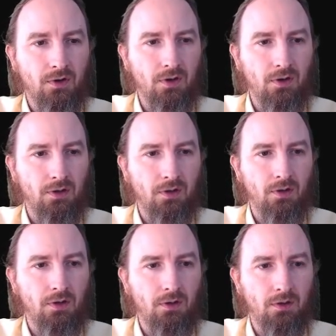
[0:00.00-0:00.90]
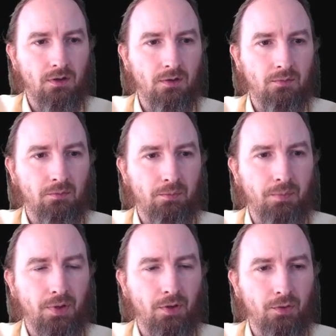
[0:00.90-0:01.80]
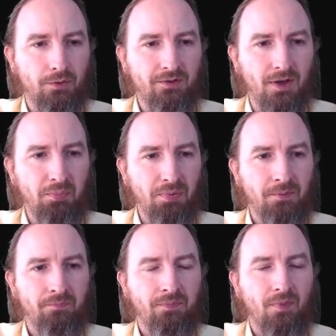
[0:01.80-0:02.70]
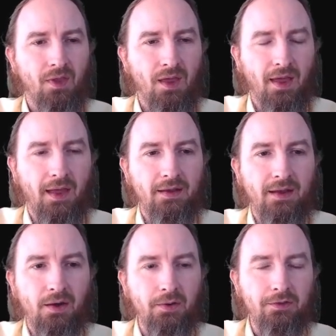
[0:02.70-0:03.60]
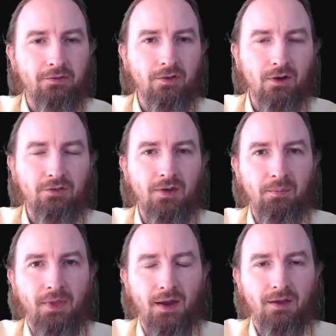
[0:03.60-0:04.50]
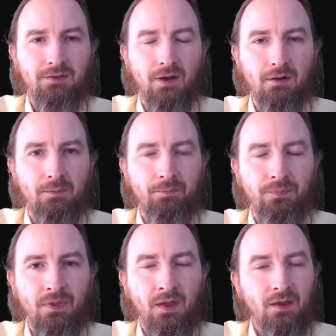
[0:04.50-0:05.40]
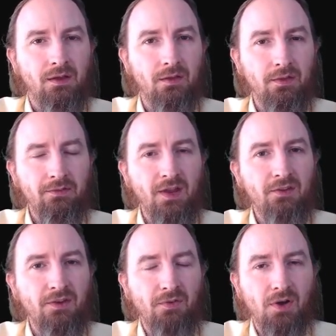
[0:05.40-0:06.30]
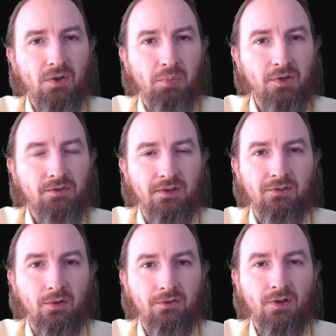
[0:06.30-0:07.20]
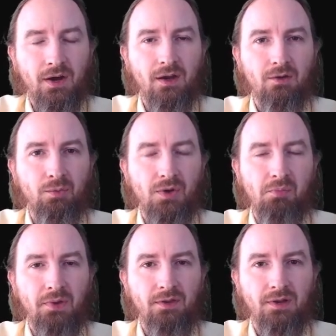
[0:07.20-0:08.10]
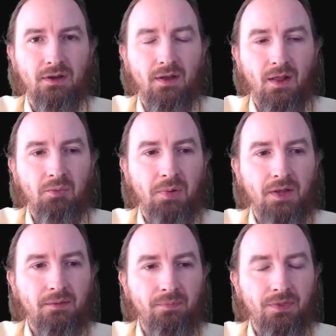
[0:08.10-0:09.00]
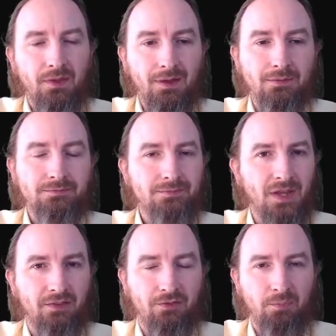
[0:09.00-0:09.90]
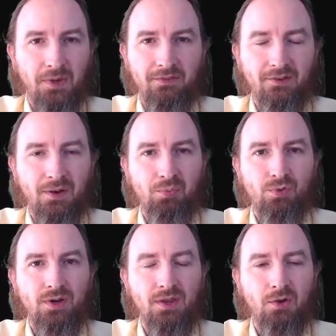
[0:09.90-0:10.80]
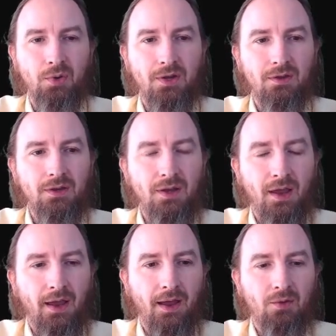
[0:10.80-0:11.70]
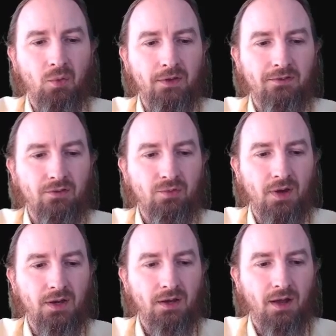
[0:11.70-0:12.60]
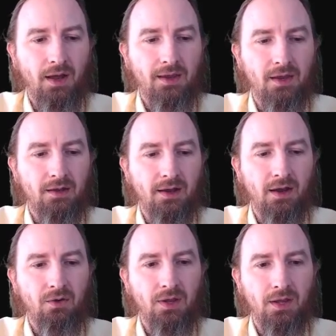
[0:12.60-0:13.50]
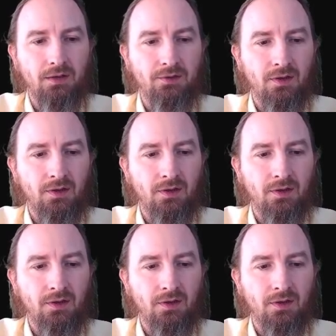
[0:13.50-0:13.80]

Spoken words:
Compose up, and now it starts up that container. Now in this case, I've already built it, so it's not going to rebuild it, but it spins it up really quickly. And once it's running, I can now hit